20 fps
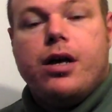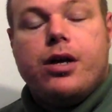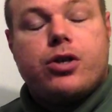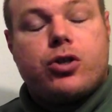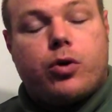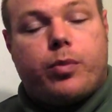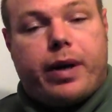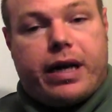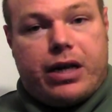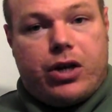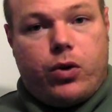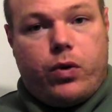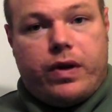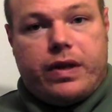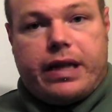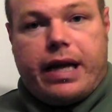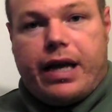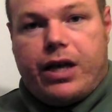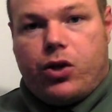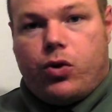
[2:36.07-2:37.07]
So by
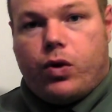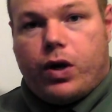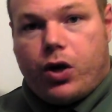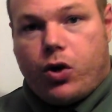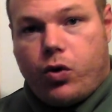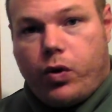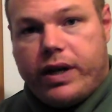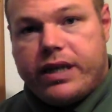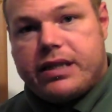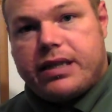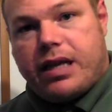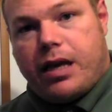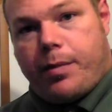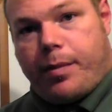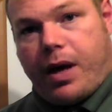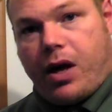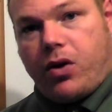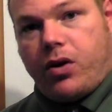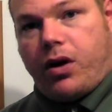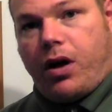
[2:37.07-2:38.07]
doing that, you increase the
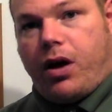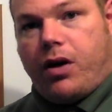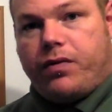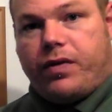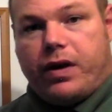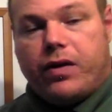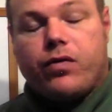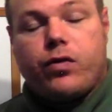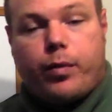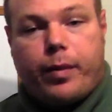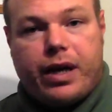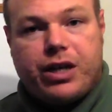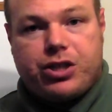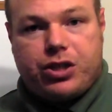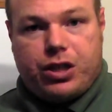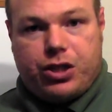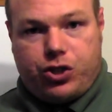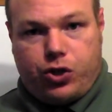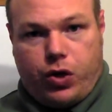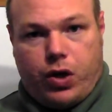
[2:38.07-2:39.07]
amount of
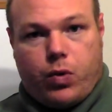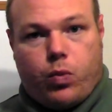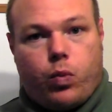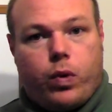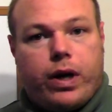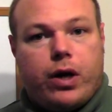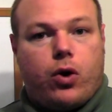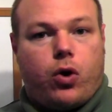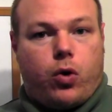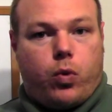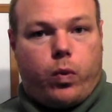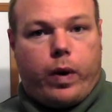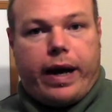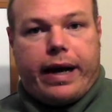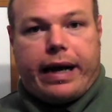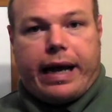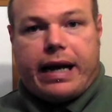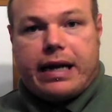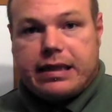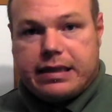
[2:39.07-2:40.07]
information that you can read or
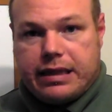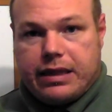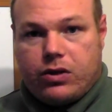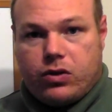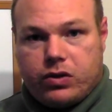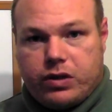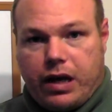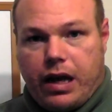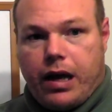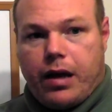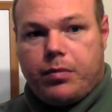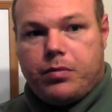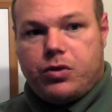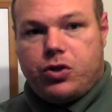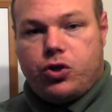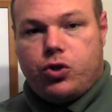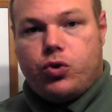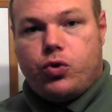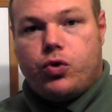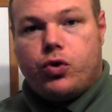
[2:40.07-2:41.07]
write at a single time
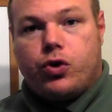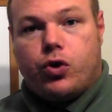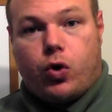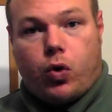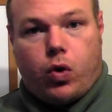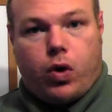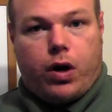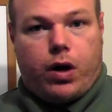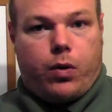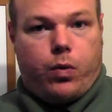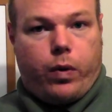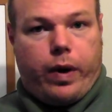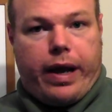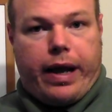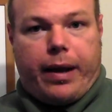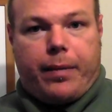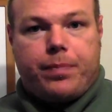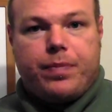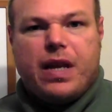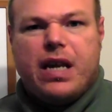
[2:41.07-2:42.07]
to your
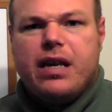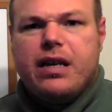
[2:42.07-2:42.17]
array.